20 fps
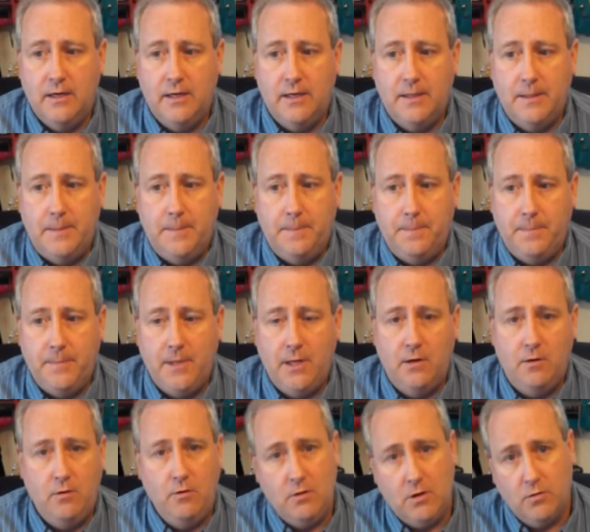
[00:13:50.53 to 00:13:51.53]
um, you
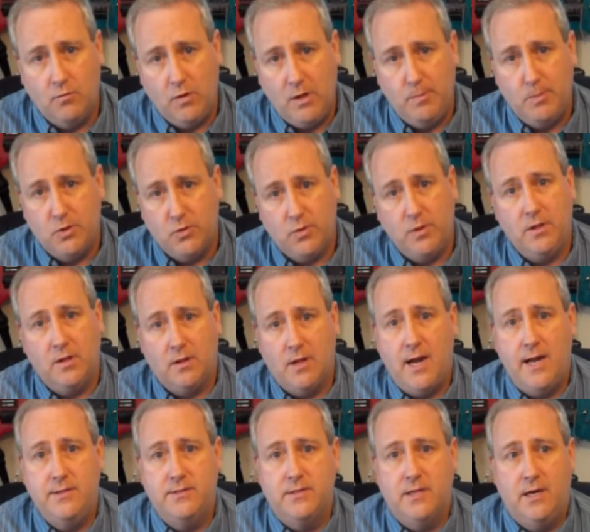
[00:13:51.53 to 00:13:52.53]
know, you can read between the
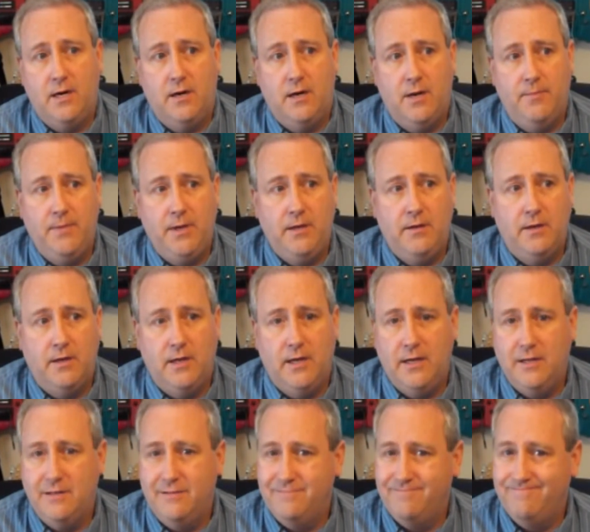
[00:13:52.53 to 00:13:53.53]
lines there. I mean,
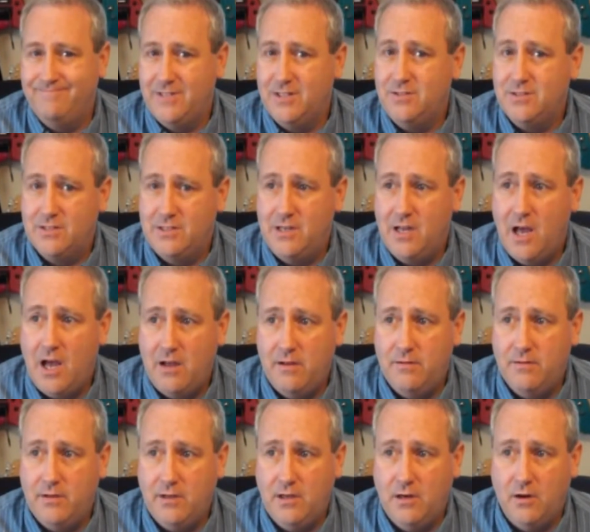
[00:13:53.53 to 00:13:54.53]
there's not,
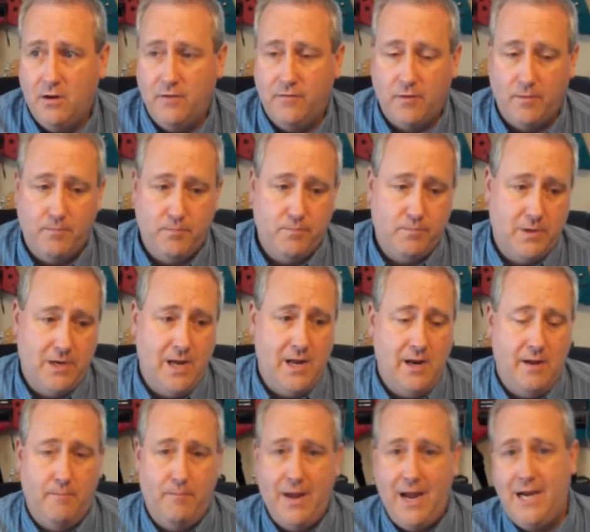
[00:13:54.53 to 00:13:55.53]
you know, if a
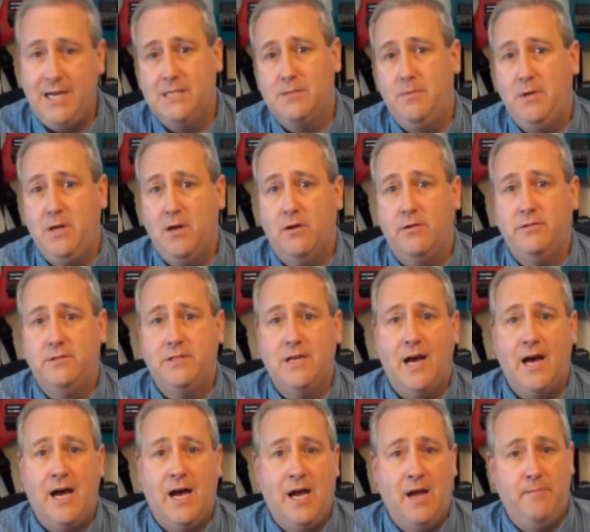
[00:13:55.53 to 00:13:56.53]
tenant pays me on
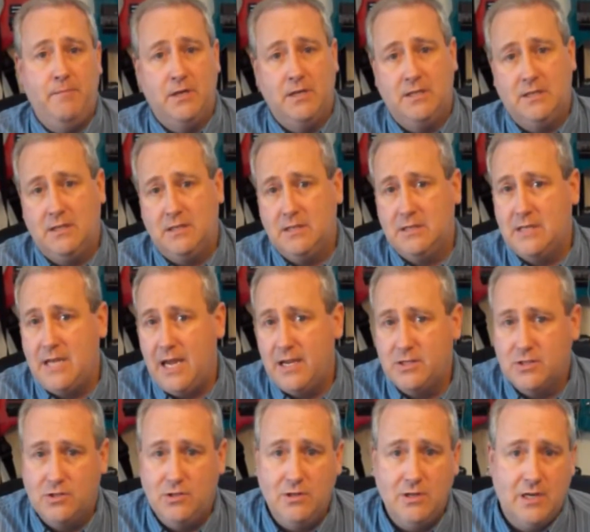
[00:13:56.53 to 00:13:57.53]
time and
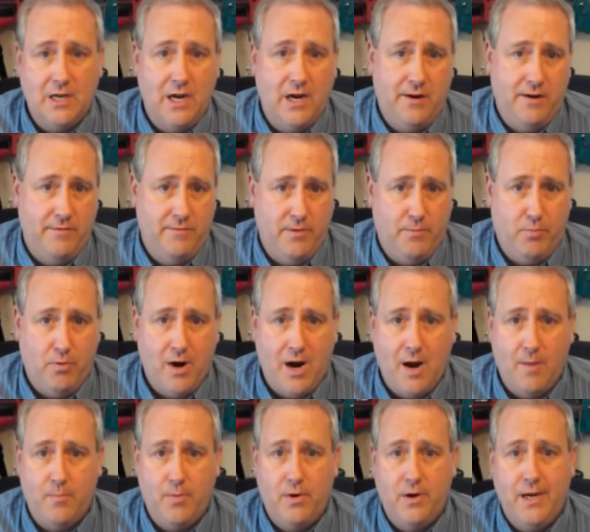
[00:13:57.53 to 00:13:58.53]
takes good care of the
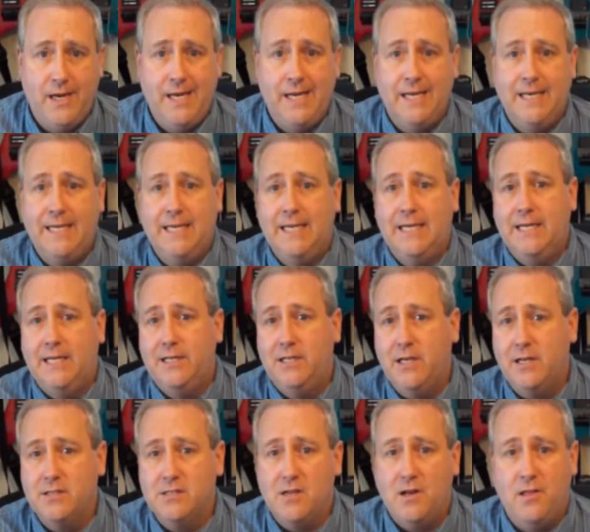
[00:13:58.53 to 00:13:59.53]
property and
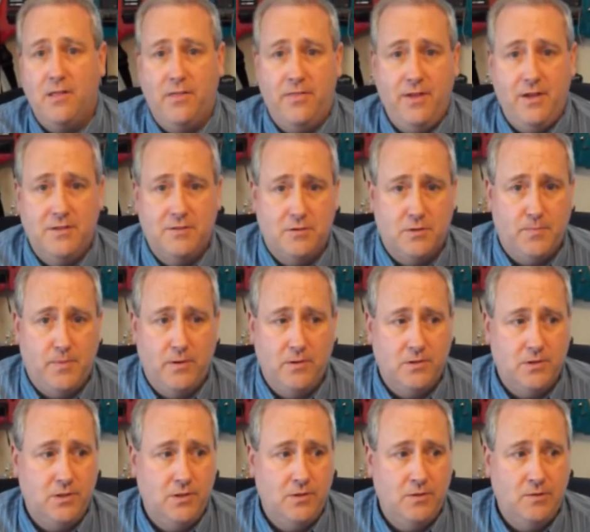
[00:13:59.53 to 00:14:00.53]
does all the things they're
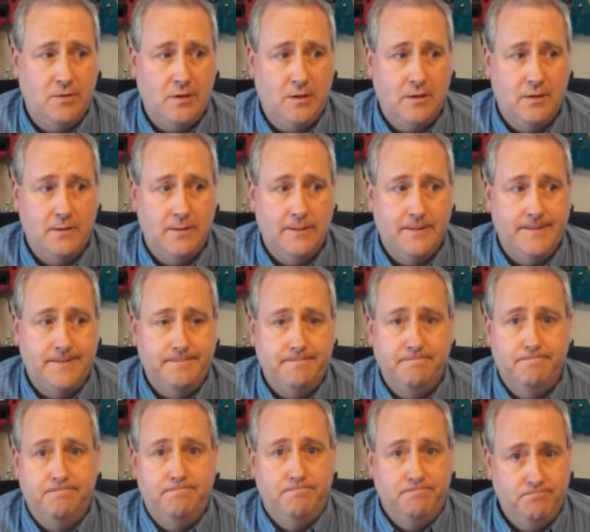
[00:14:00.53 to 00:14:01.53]
supposed to,
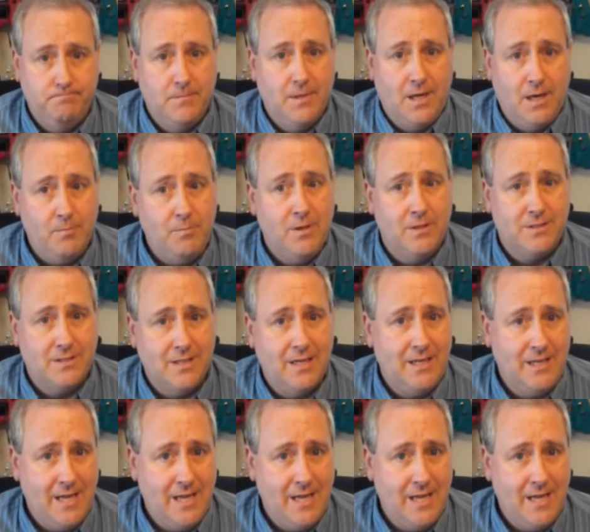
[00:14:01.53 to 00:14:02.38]
I'm going to say